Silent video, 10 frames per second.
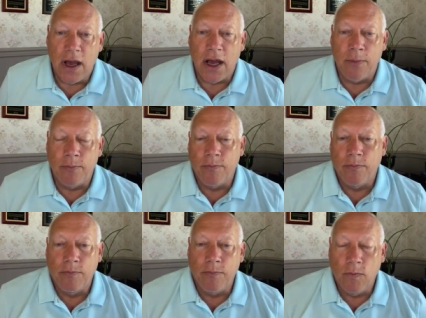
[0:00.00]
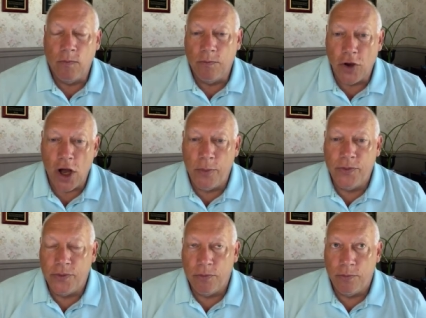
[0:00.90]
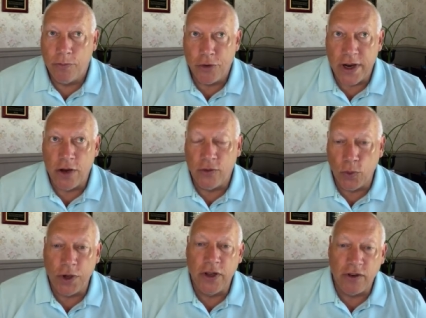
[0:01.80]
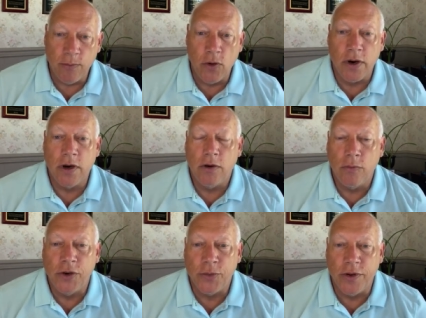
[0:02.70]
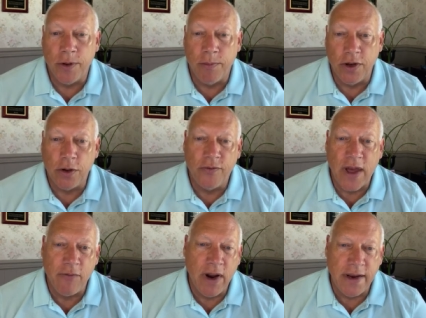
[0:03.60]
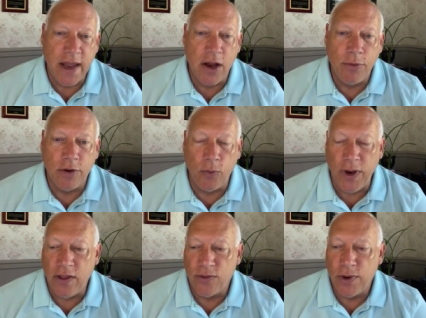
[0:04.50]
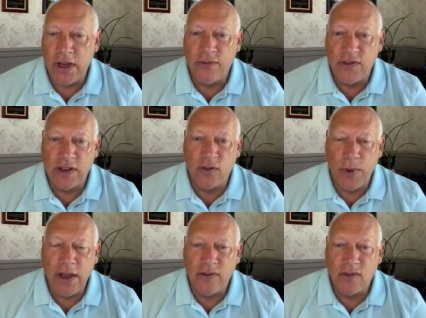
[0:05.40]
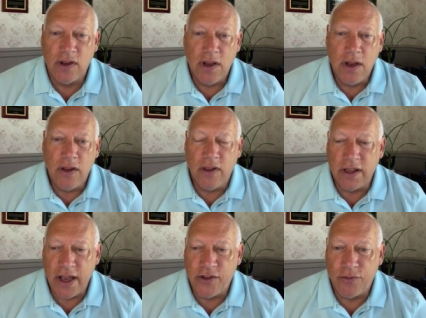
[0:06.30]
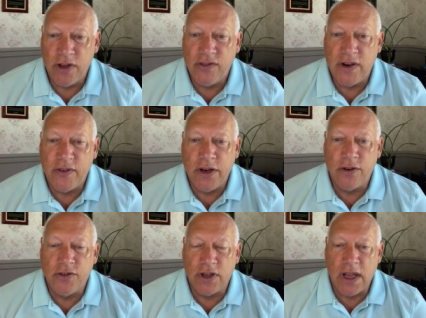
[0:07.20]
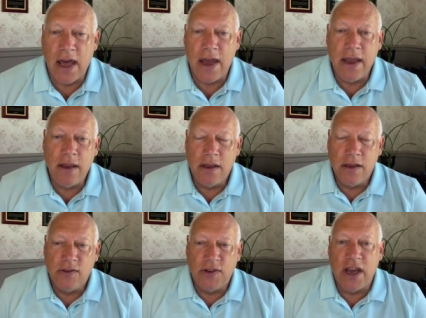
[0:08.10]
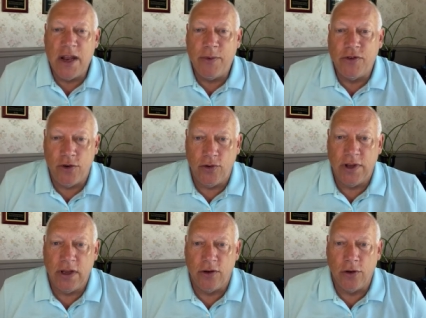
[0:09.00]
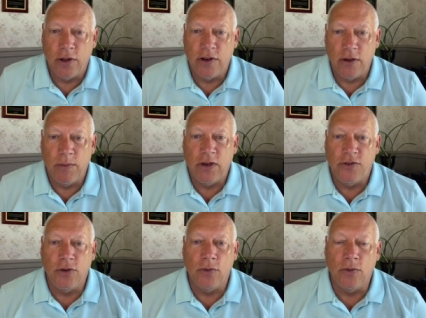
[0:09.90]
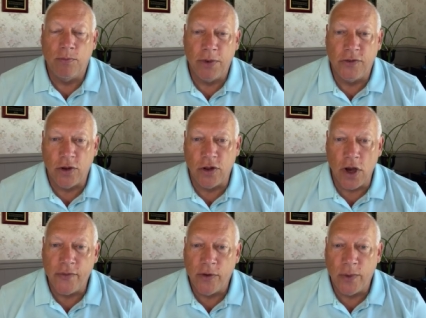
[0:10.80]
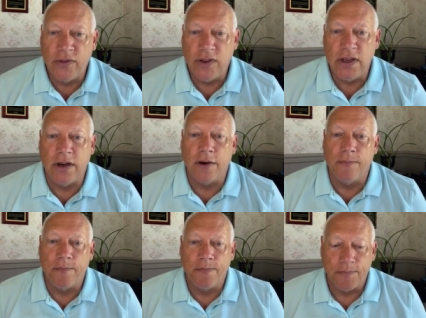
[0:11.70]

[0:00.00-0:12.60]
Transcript: um, bulbs, perennials, woodies, and more, which we're in the middle of that right now. We're in week three of six weeks. The class runs every year in July. Sign up is usually in early to mid June, but it's only offered once a year.